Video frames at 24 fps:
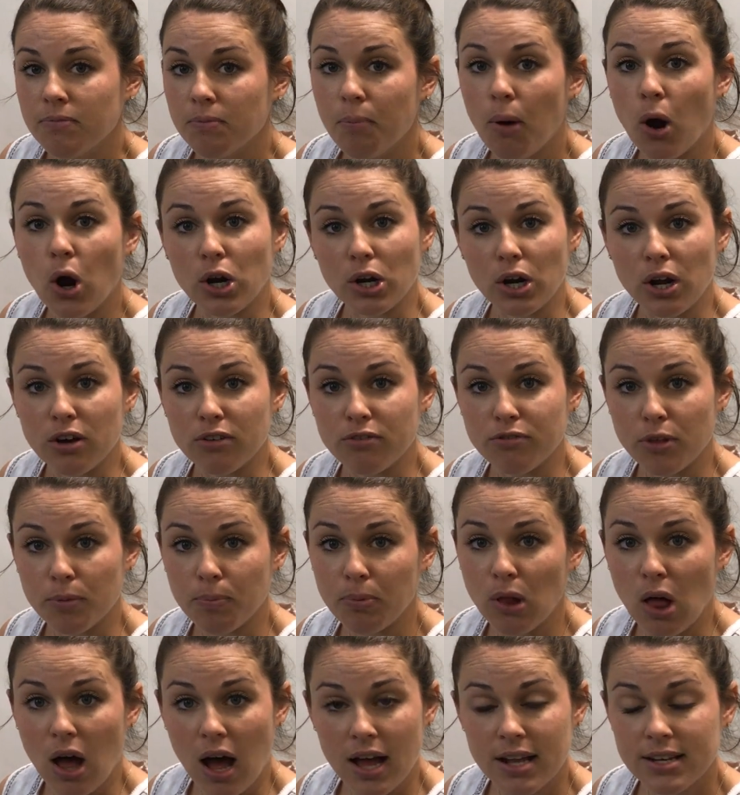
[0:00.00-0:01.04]
part of the
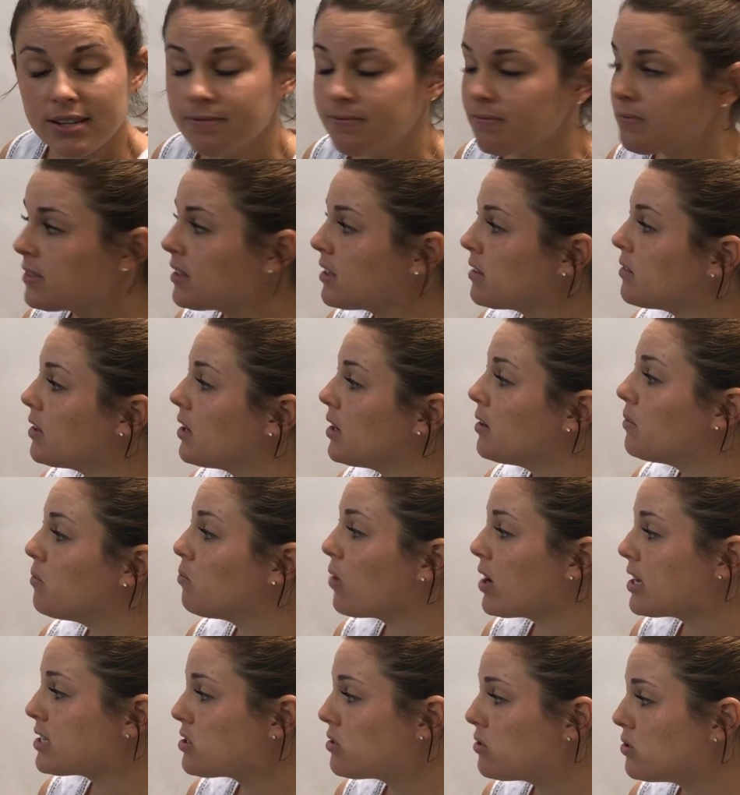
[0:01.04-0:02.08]
plot, the
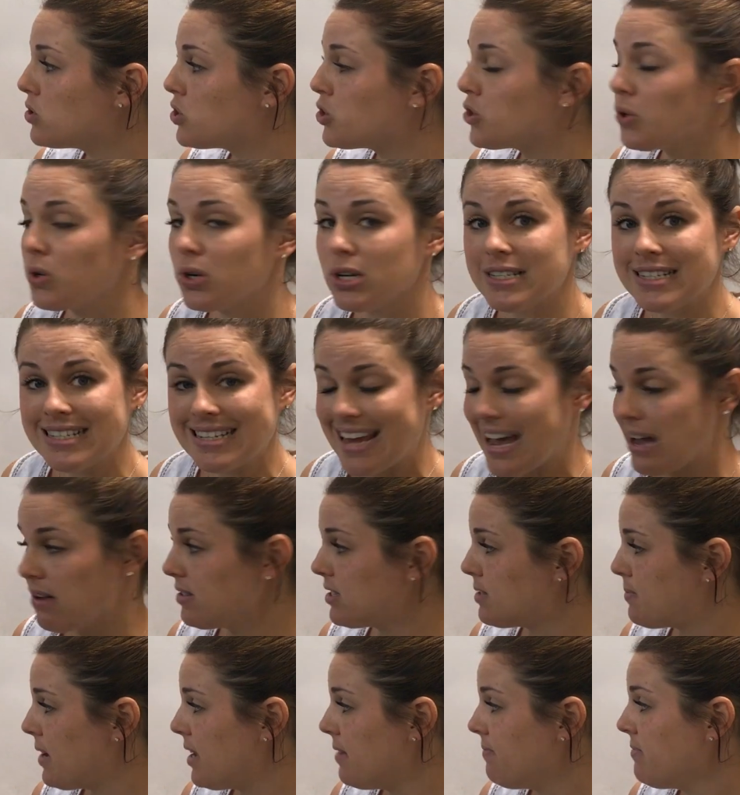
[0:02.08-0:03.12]
resolution or
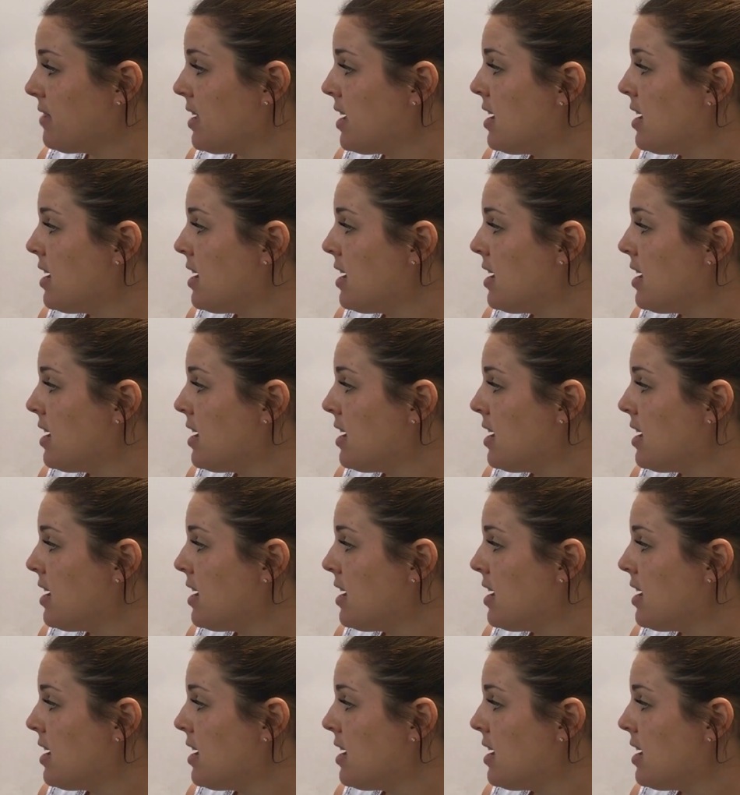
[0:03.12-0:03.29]
denouncement.